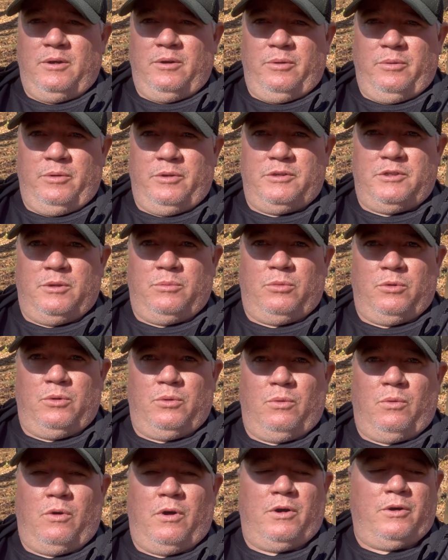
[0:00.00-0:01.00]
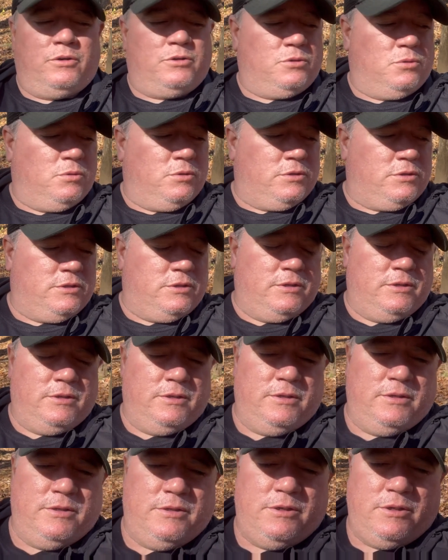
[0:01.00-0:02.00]
resembled a water source.
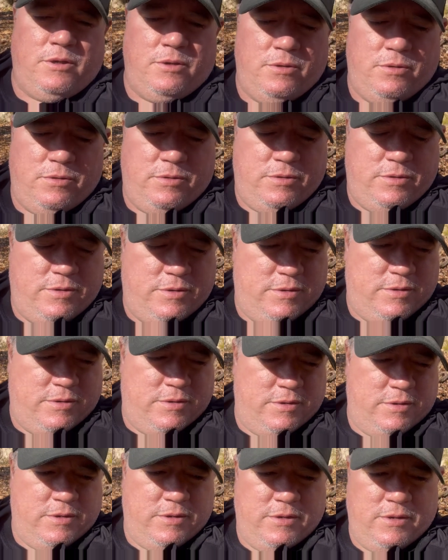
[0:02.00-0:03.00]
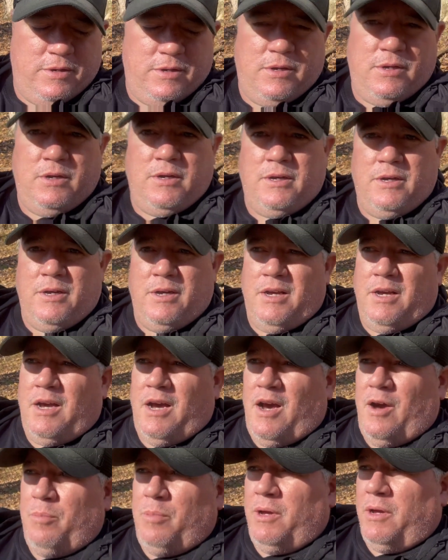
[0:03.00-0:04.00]
So
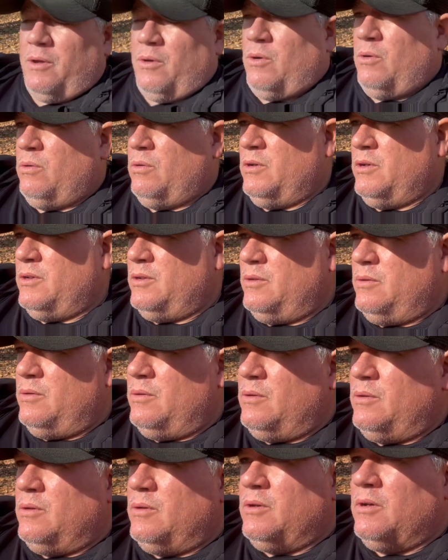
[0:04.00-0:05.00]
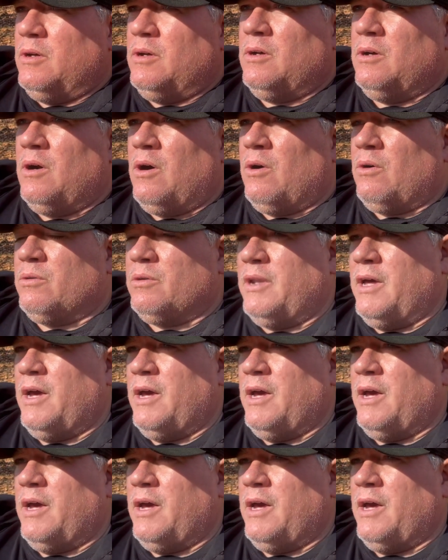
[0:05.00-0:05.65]
I've been going all day